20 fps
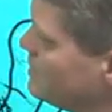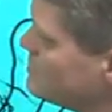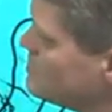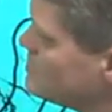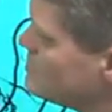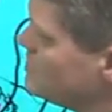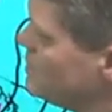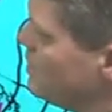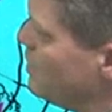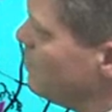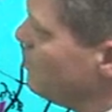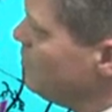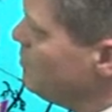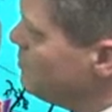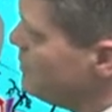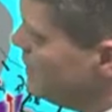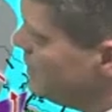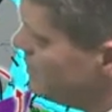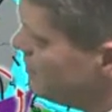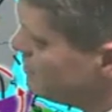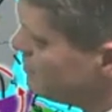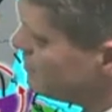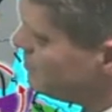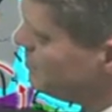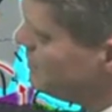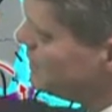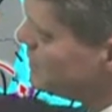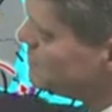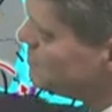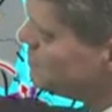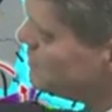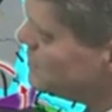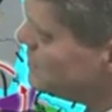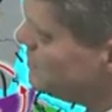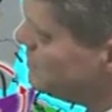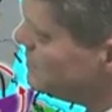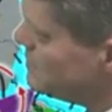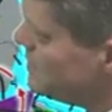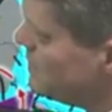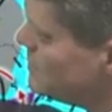at snow, but mixed
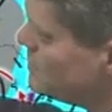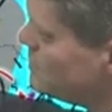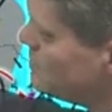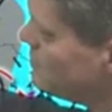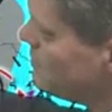precipitation